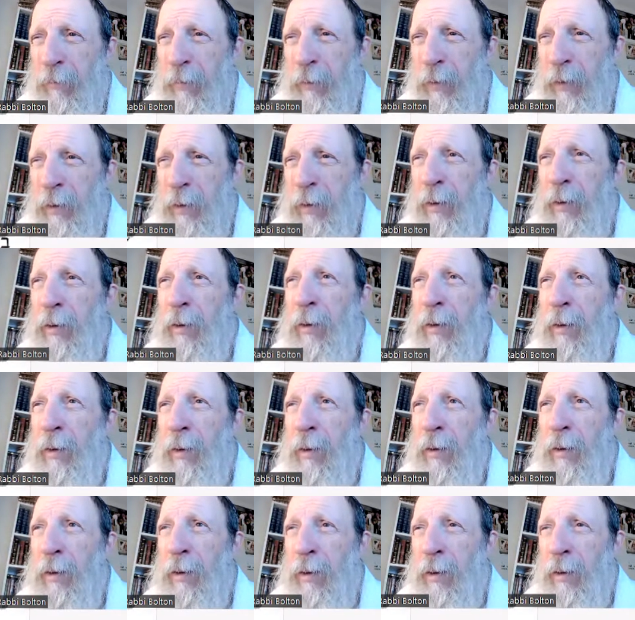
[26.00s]

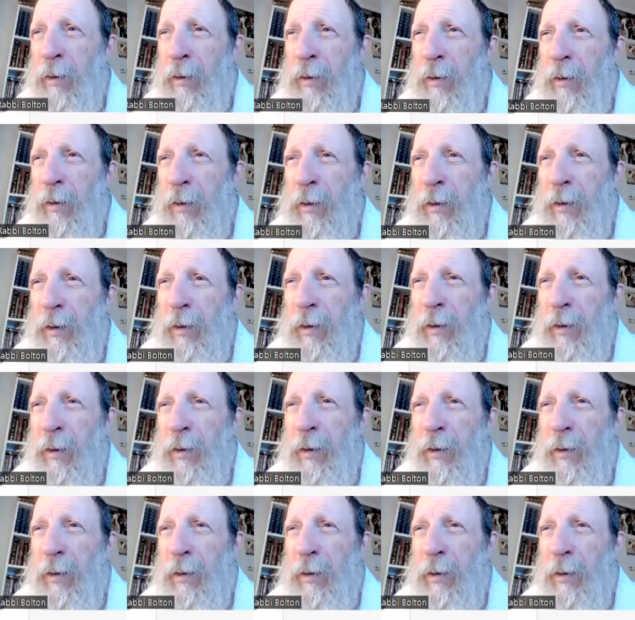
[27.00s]
(no one is talking)